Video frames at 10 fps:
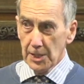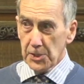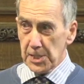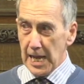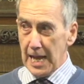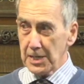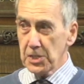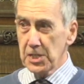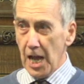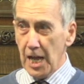sad
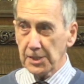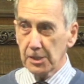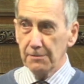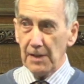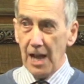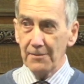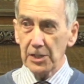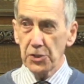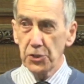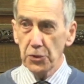task of
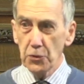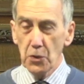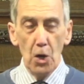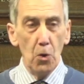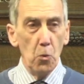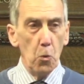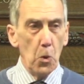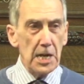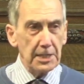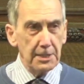having to
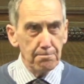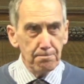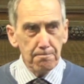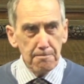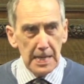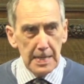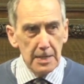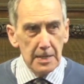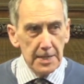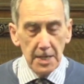wait.
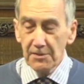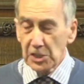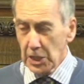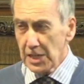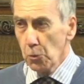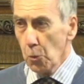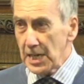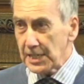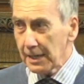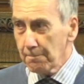None of us like
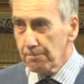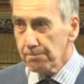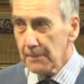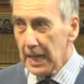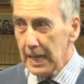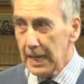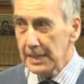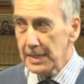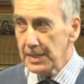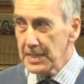waiting, and
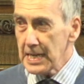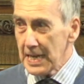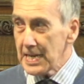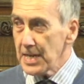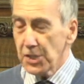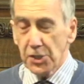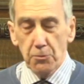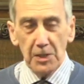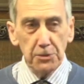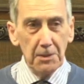in the age in
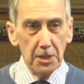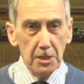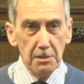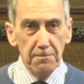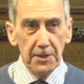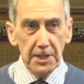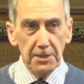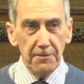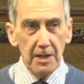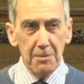which we live, that is
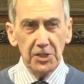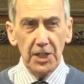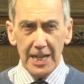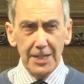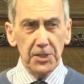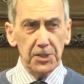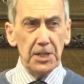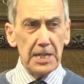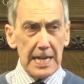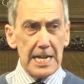very much an
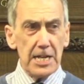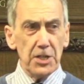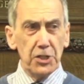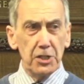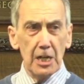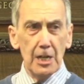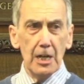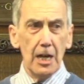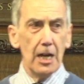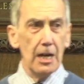instant age,
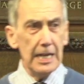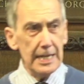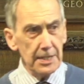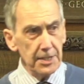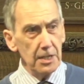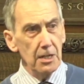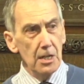uh, it